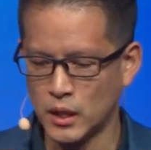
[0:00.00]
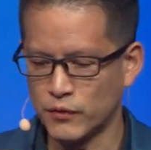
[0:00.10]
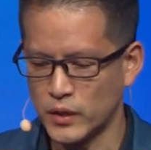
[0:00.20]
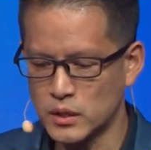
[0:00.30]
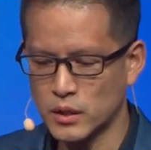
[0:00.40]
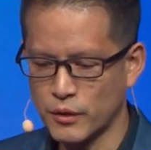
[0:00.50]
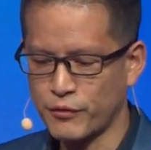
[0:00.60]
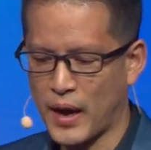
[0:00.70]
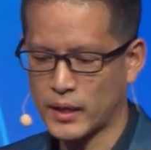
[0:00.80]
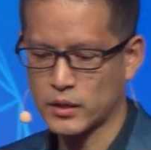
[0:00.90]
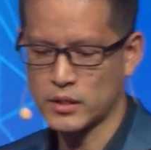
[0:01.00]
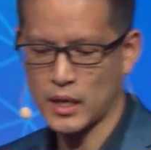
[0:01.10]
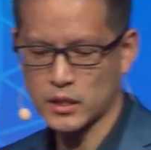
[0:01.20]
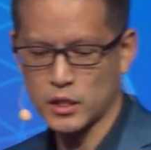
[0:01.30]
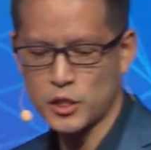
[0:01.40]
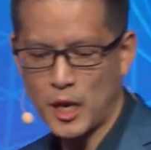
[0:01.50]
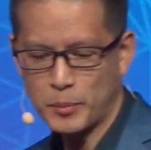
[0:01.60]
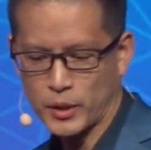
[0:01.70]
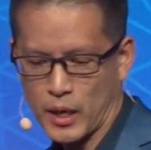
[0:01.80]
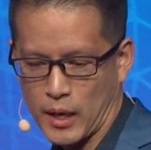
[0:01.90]
If these are the factors that actually
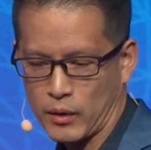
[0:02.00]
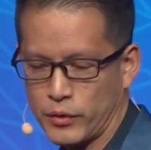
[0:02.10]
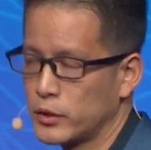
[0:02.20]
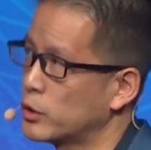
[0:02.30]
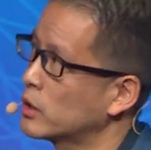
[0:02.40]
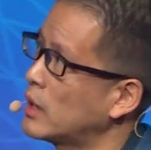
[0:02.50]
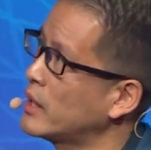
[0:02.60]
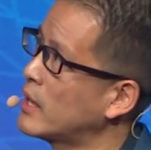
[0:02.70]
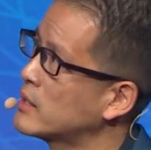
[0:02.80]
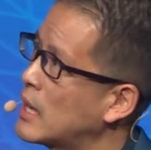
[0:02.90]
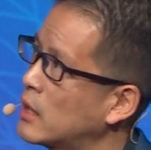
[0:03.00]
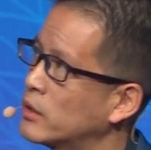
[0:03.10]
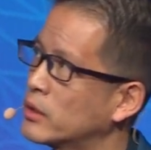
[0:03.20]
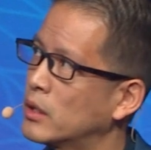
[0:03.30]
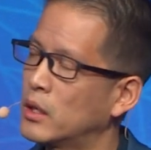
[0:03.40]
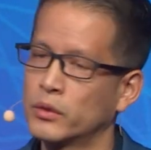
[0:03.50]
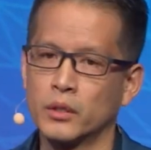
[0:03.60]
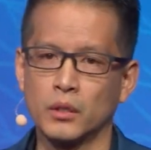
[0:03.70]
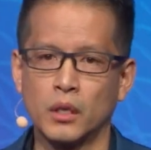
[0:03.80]
shape your health, then you could lay that down on the, on the,